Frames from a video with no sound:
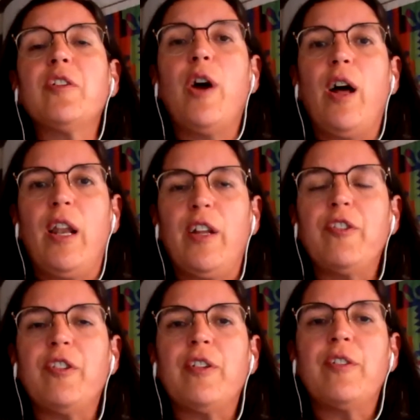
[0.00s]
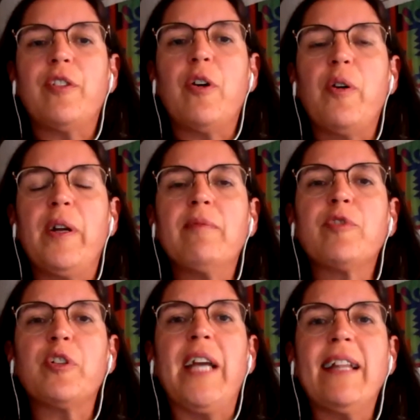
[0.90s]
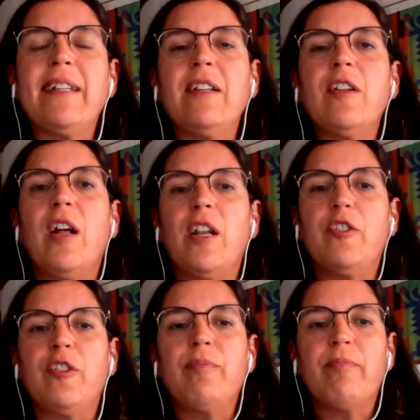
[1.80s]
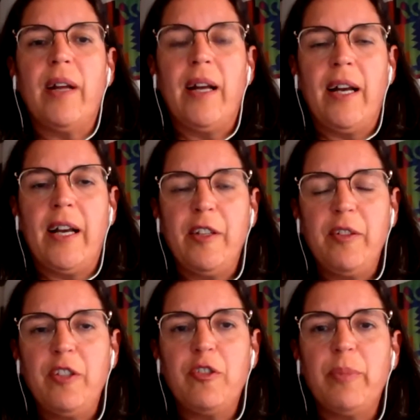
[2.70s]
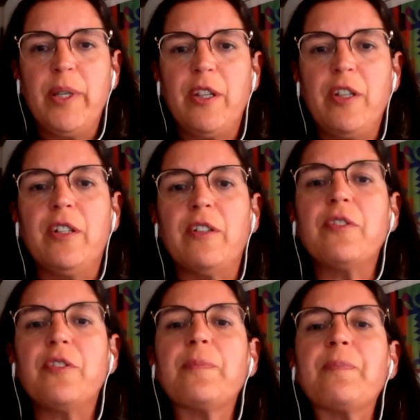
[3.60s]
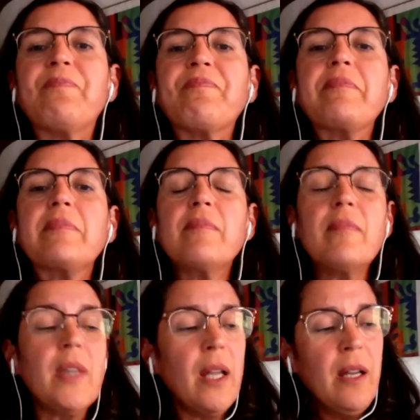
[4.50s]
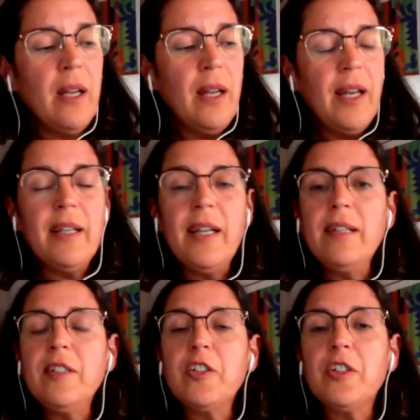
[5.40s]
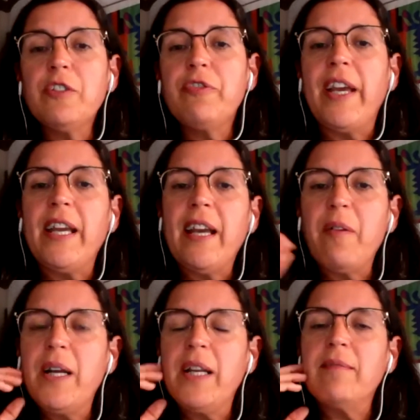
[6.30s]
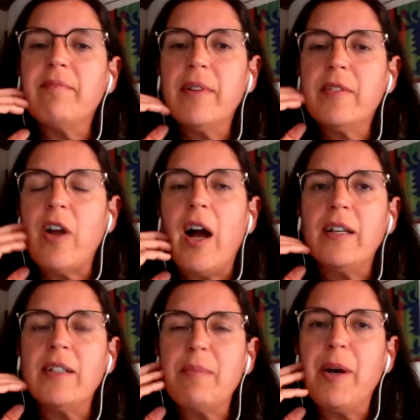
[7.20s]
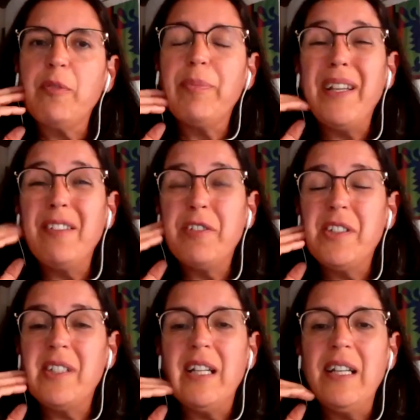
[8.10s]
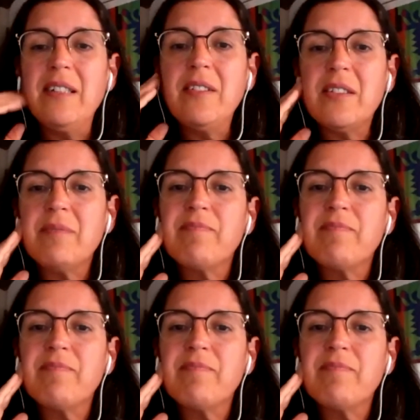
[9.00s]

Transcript: on knowledge. So, and to get that knowledge, you need to be curious. And then the third thing I want to talk is about being resilient